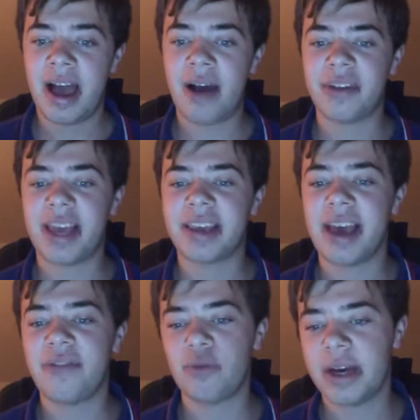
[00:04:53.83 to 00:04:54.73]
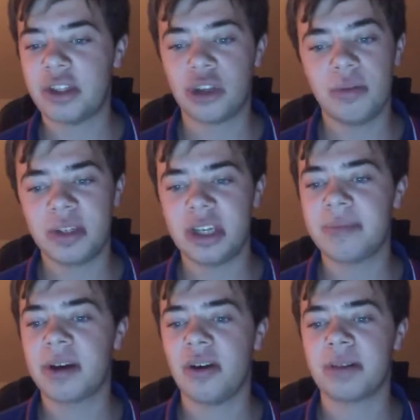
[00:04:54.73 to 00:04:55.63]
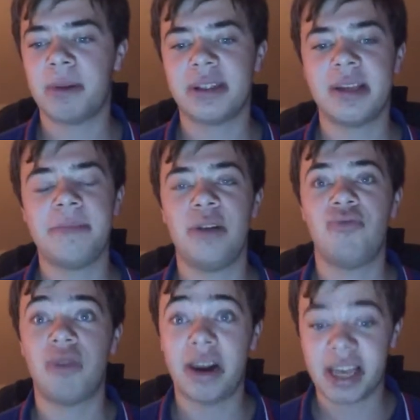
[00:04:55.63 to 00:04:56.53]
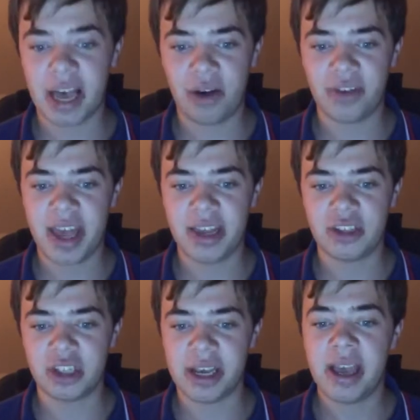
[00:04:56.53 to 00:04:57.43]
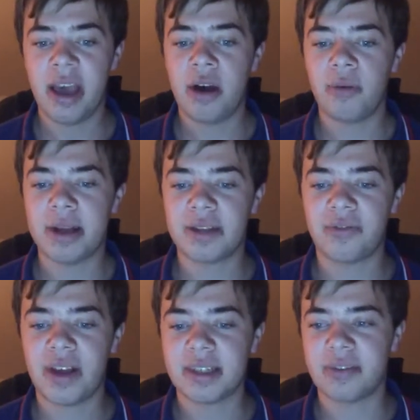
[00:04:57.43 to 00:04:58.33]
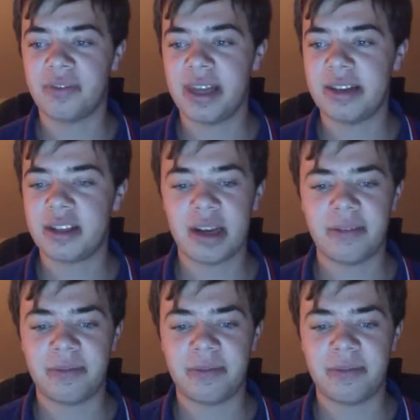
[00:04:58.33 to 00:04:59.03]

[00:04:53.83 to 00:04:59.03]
However, they gave away two cheap goals by simply running out of energy, where defensively